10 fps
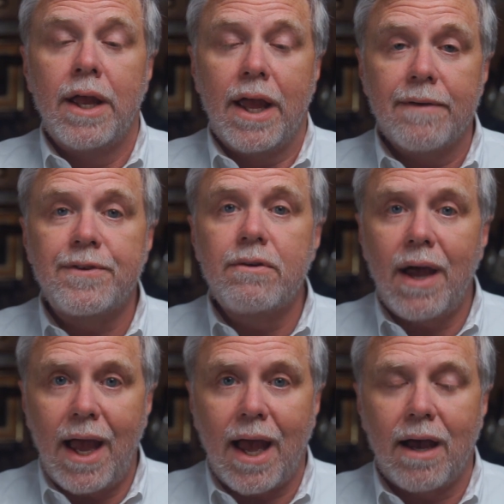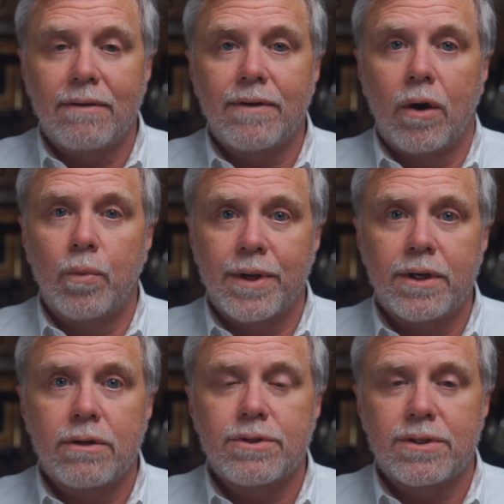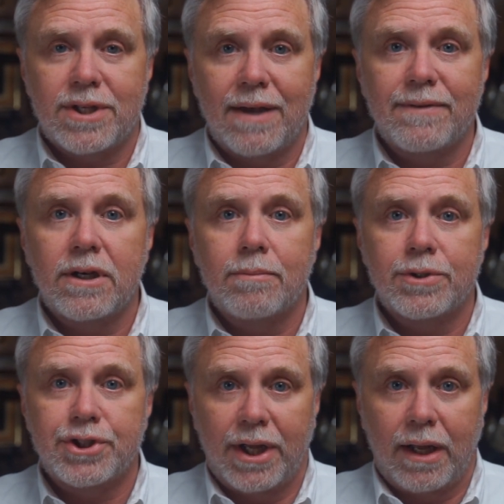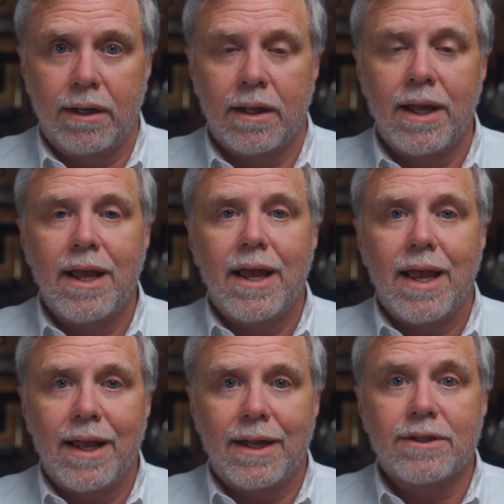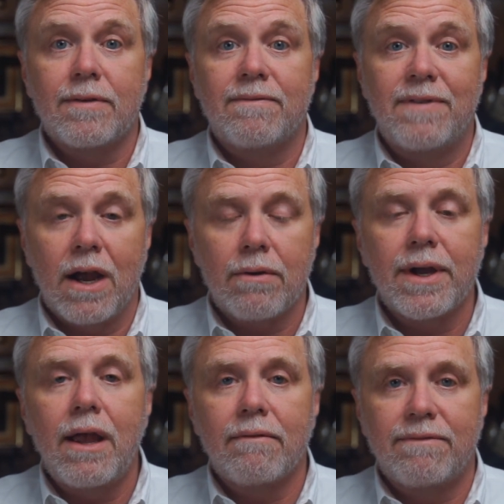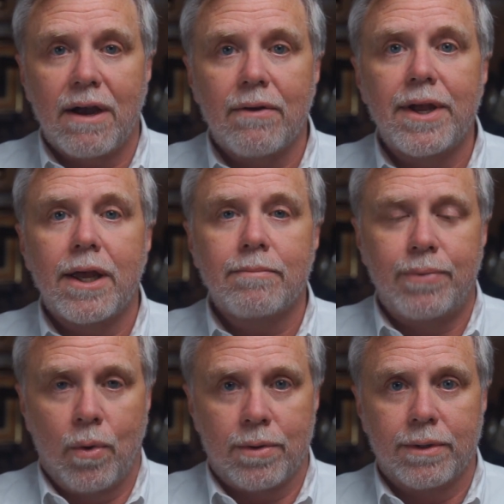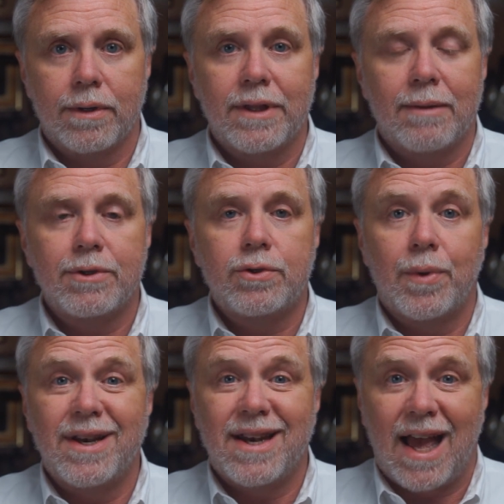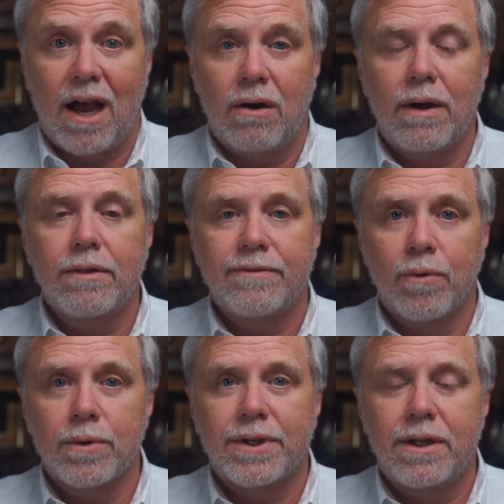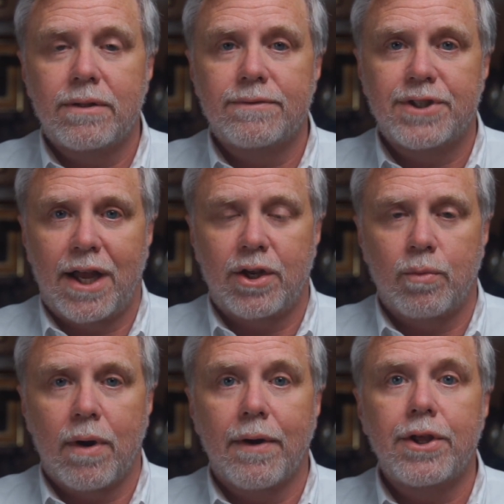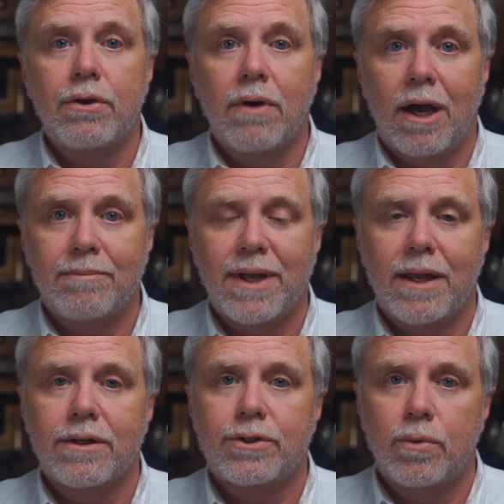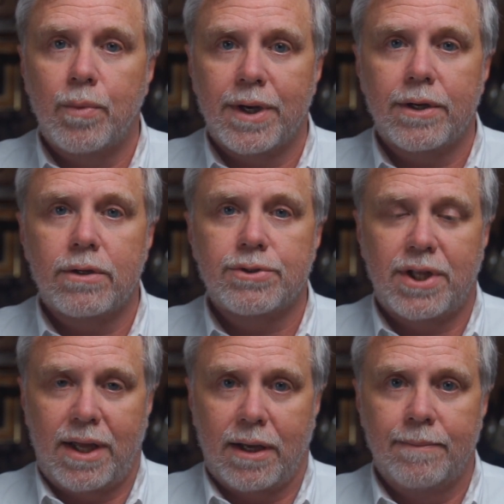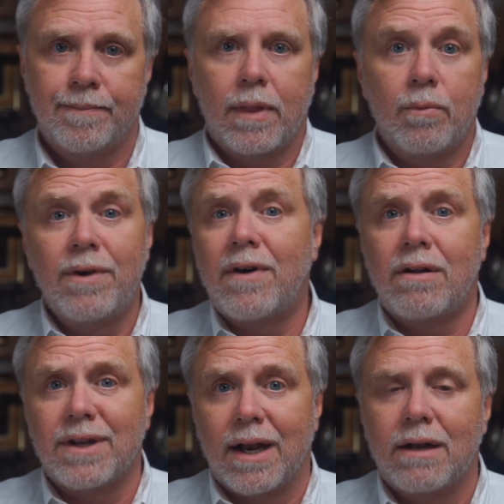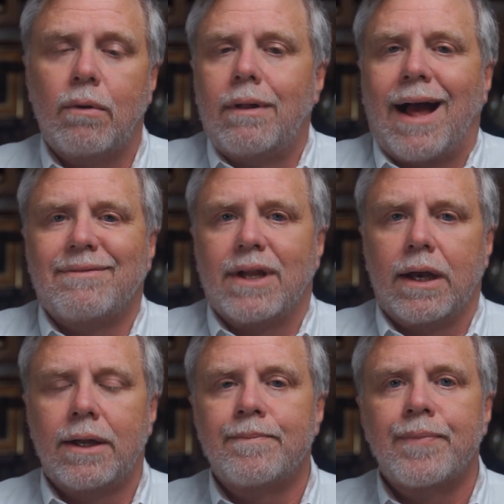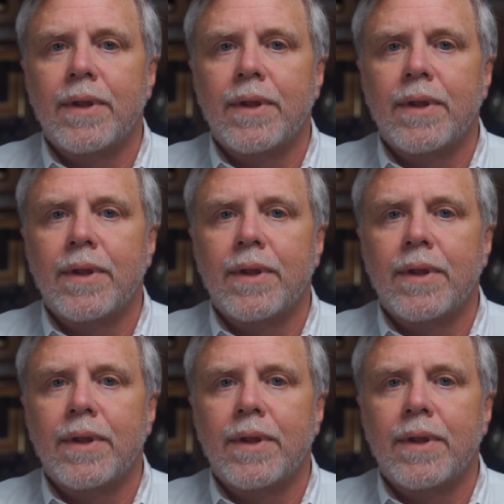If you have a Windows 7 machine, it is very, very important that between now and the 14th of January, you update it to Windows 10. We've all done it. Well, I've done it.